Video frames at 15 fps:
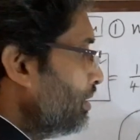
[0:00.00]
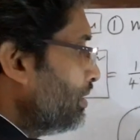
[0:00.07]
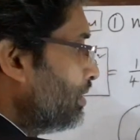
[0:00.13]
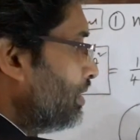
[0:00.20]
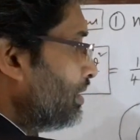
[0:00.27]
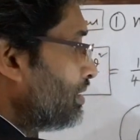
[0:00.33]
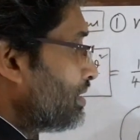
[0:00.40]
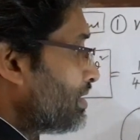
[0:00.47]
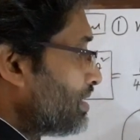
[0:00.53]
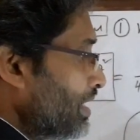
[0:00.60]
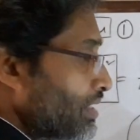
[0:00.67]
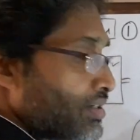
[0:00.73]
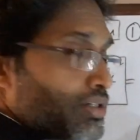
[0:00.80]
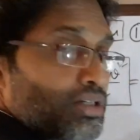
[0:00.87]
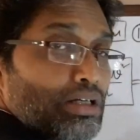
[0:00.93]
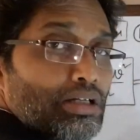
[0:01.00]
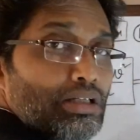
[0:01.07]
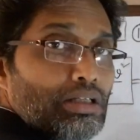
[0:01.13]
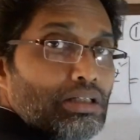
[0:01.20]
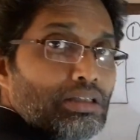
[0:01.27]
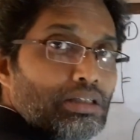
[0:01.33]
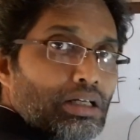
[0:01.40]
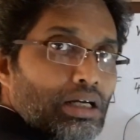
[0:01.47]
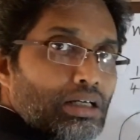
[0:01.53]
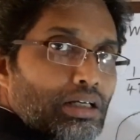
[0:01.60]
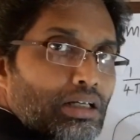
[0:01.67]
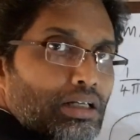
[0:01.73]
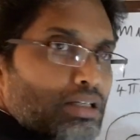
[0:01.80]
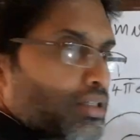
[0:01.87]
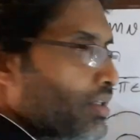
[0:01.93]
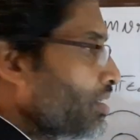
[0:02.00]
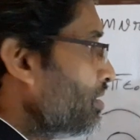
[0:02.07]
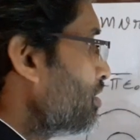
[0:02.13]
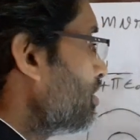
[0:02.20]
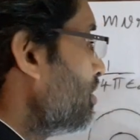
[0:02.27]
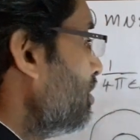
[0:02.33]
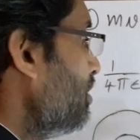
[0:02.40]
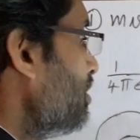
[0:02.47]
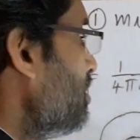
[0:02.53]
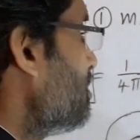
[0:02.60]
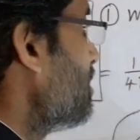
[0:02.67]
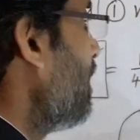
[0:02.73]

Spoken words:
the tension in the thread, it is